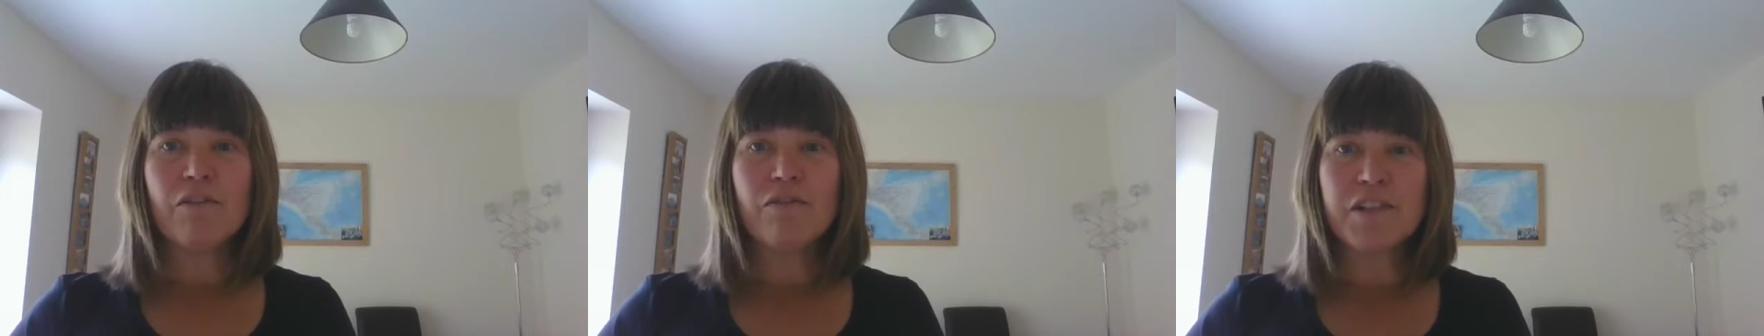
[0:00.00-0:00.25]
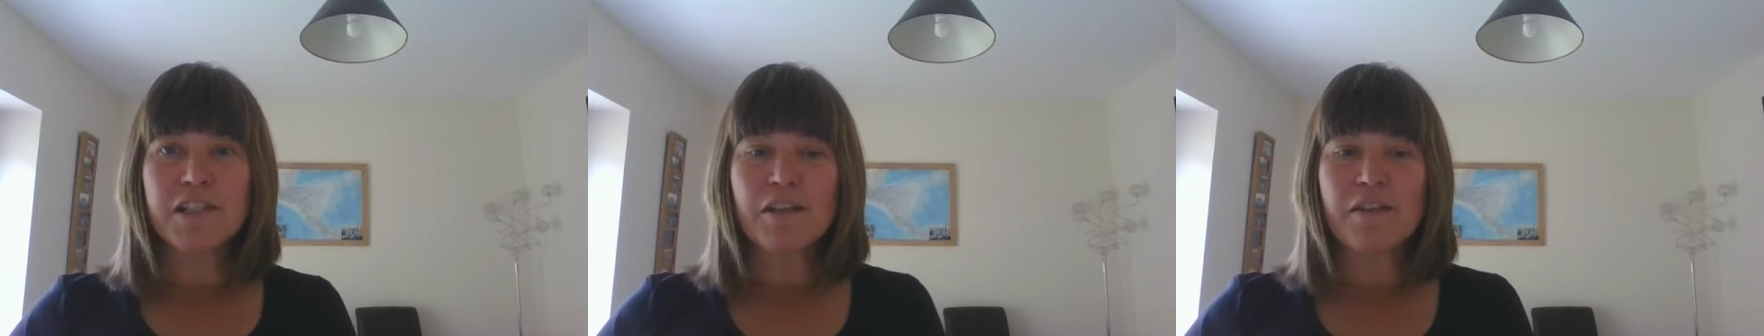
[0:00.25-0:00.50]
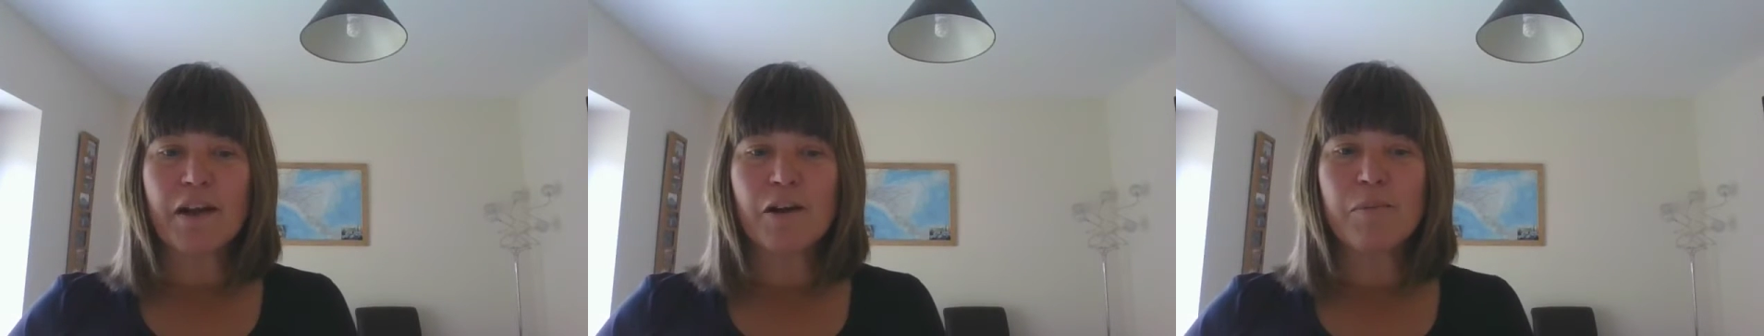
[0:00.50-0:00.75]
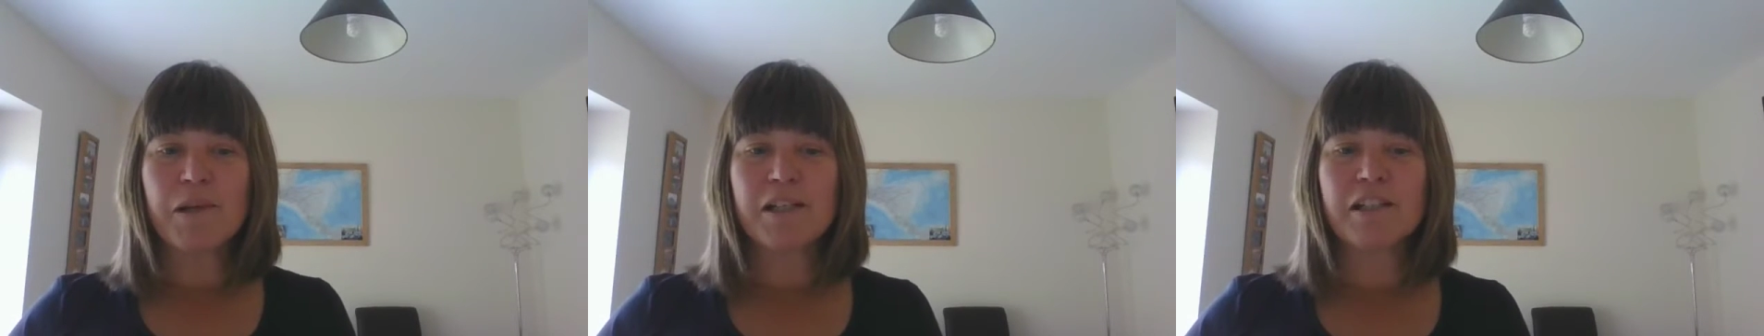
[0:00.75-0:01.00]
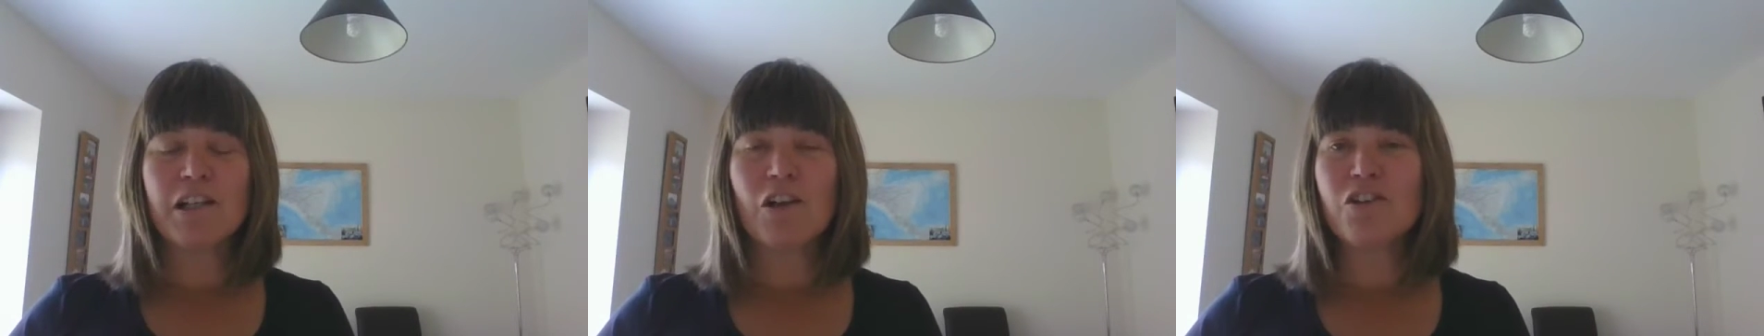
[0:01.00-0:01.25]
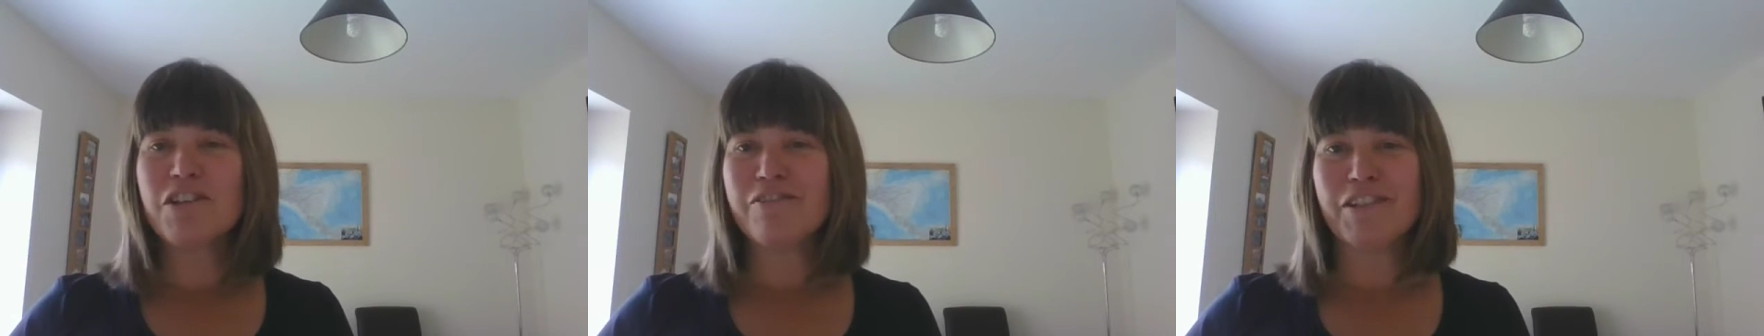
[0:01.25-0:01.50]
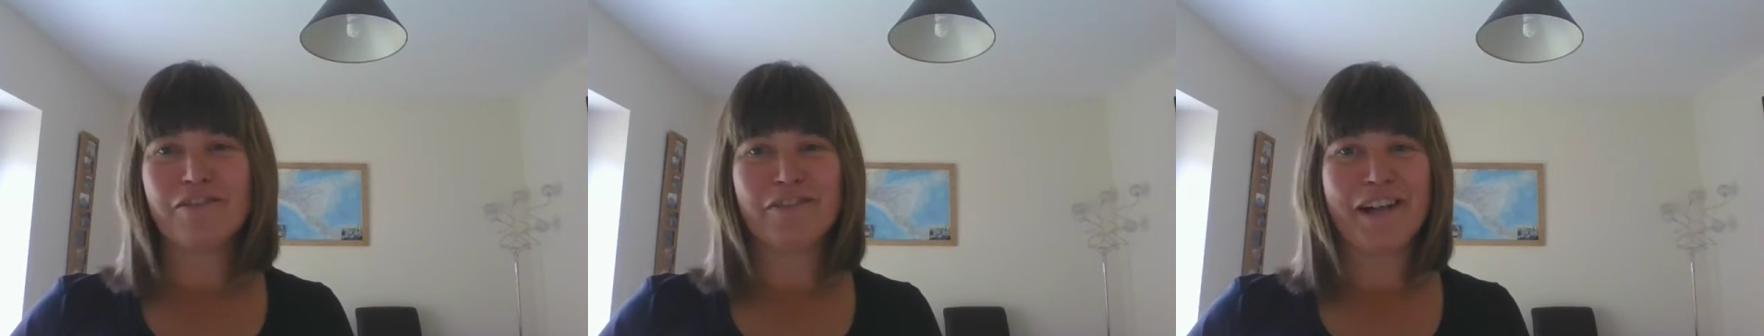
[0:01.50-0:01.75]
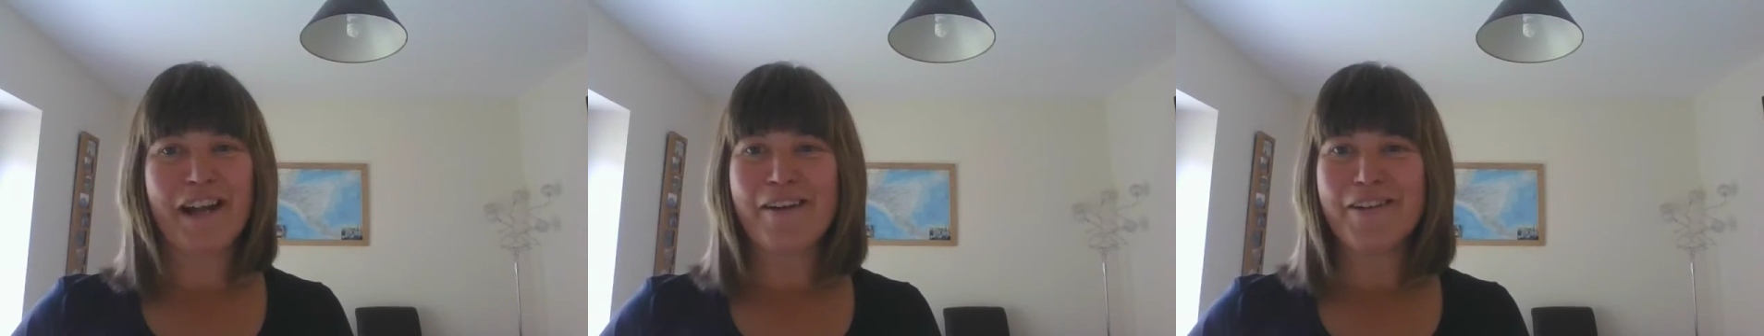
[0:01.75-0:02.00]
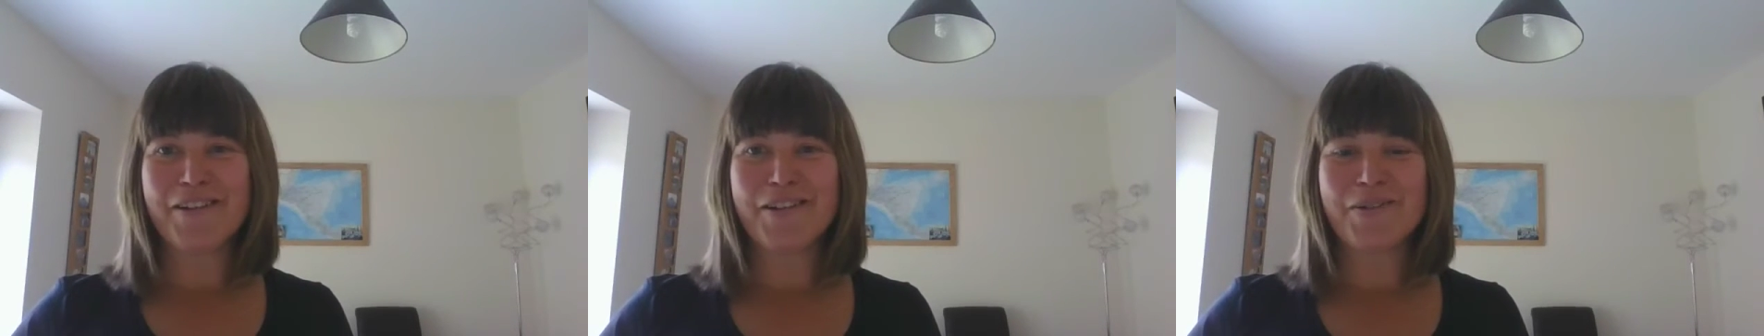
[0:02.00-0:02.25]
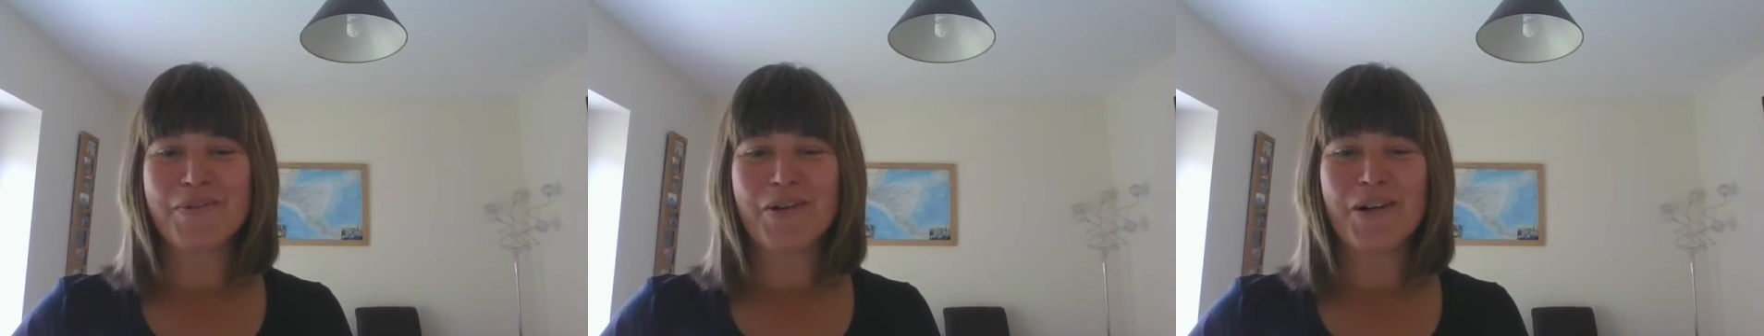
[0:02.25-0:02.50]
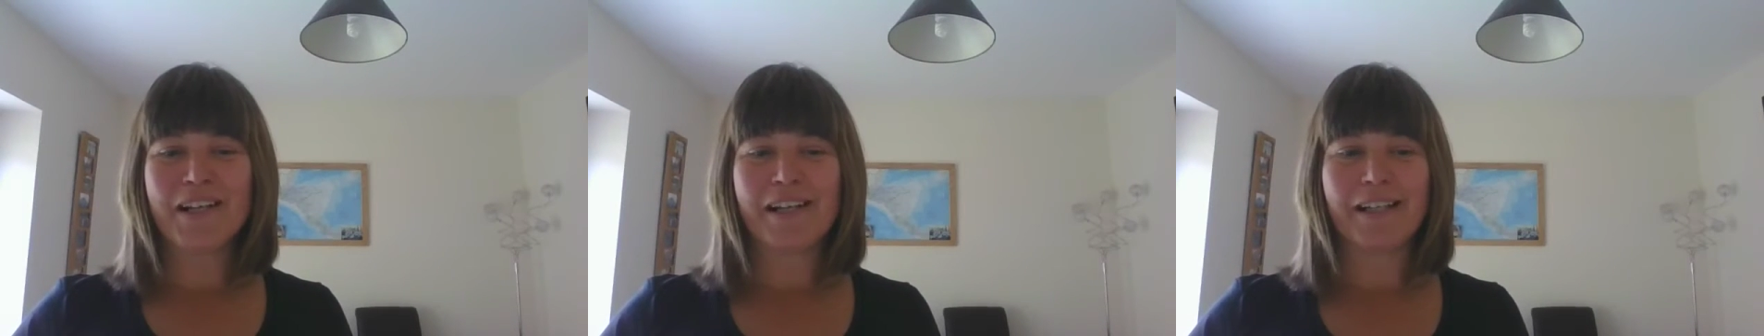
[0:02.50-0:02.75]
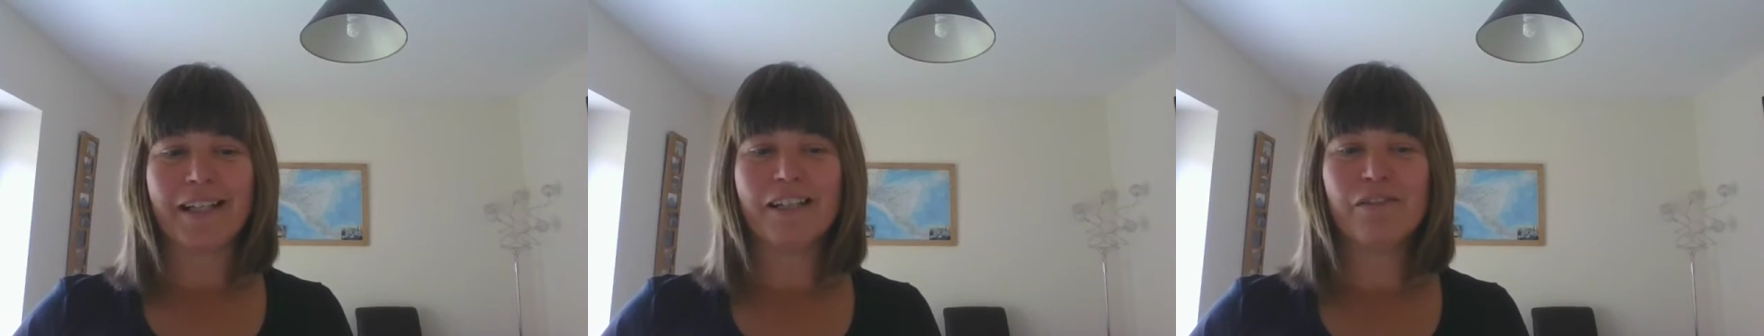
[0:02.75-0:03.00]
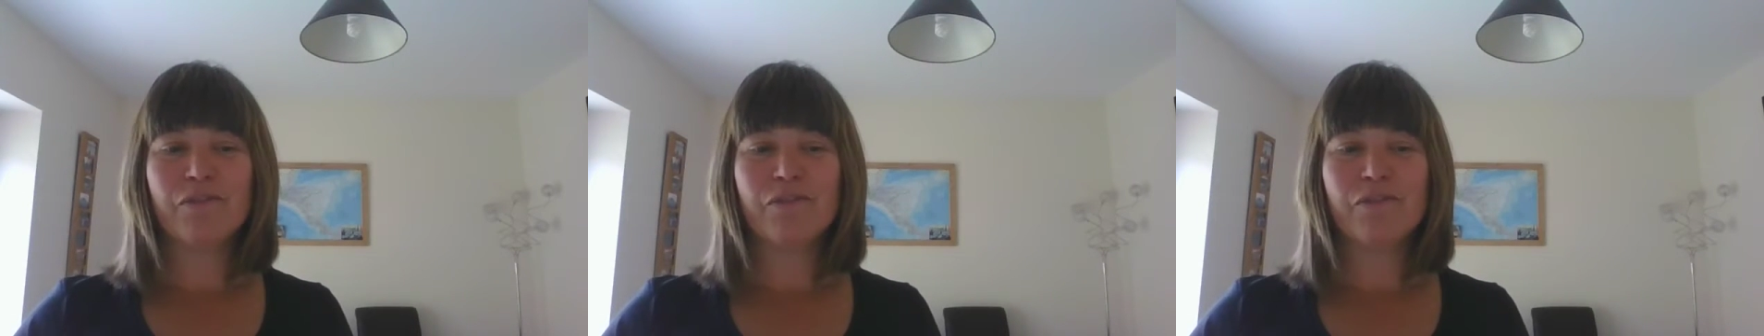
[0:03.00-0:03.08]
Physiotherapy has lots of different areas to work in,